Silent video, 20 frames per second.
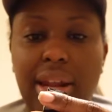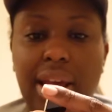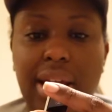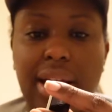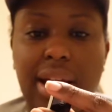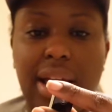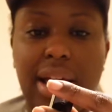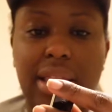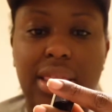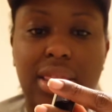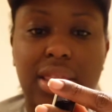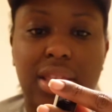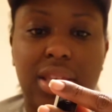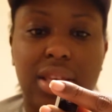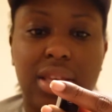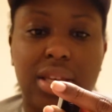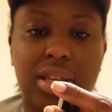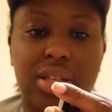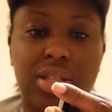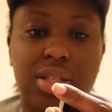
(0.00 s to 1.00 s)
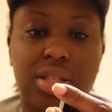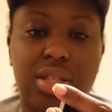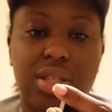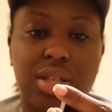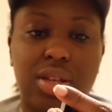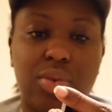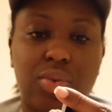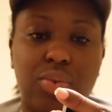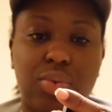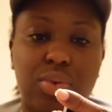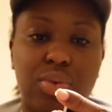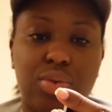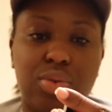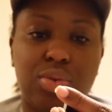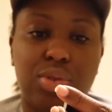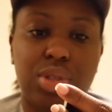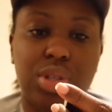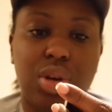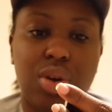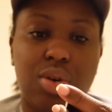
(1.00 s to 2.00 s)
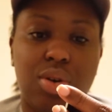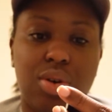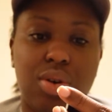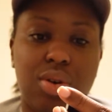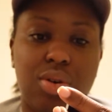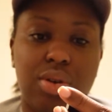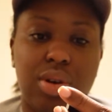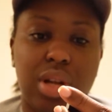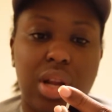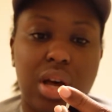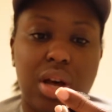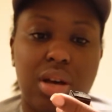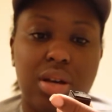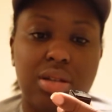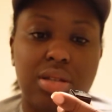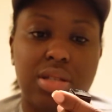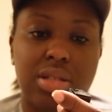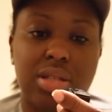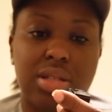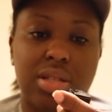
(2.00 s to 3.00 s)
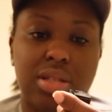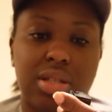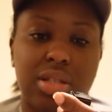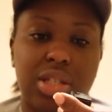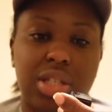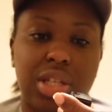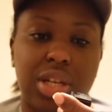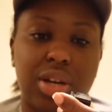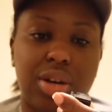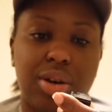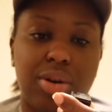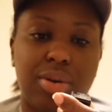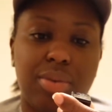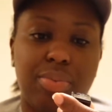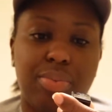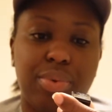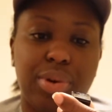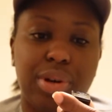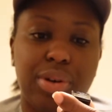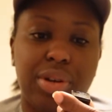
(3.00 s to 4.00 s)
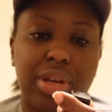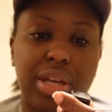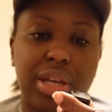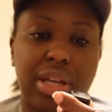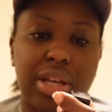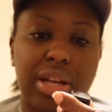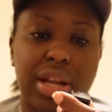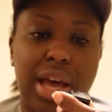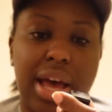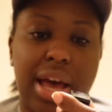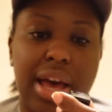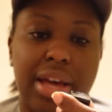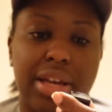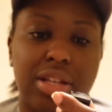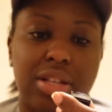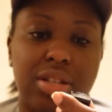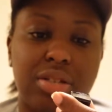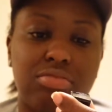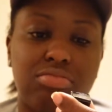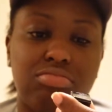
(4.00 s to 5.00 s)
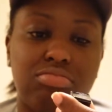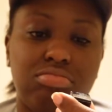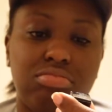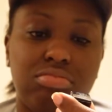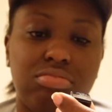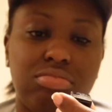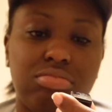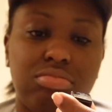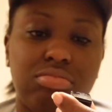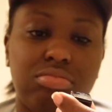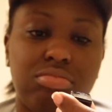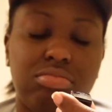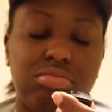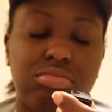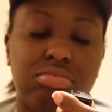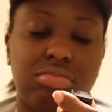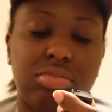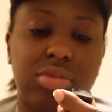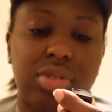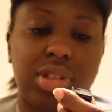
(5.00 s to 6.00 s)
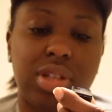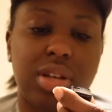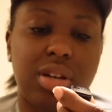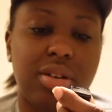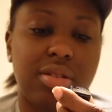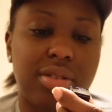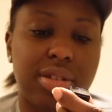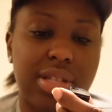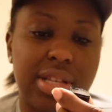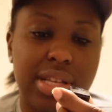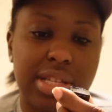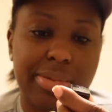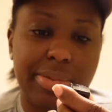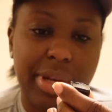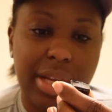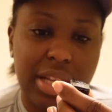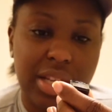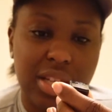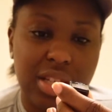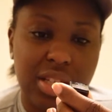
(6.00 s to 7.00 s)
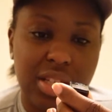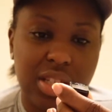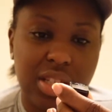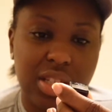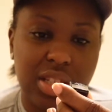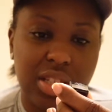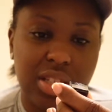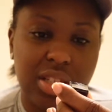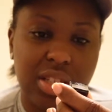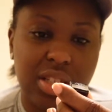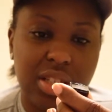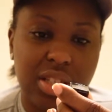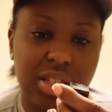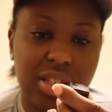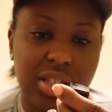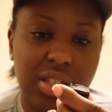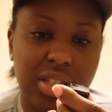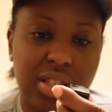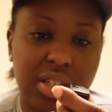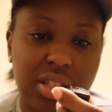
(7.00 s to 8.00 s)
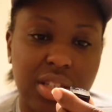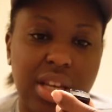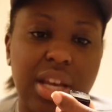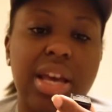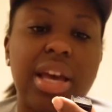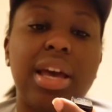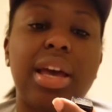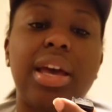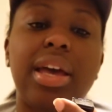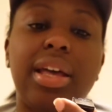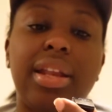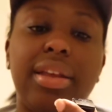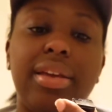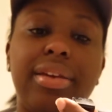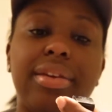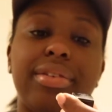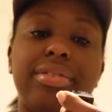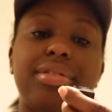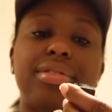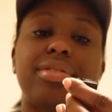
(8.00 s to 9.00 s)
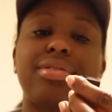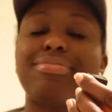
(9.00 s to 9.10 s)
I got this Rouge Cocoa Gloss Gel Brilliant Hype. Girl, is that Spanish? It is.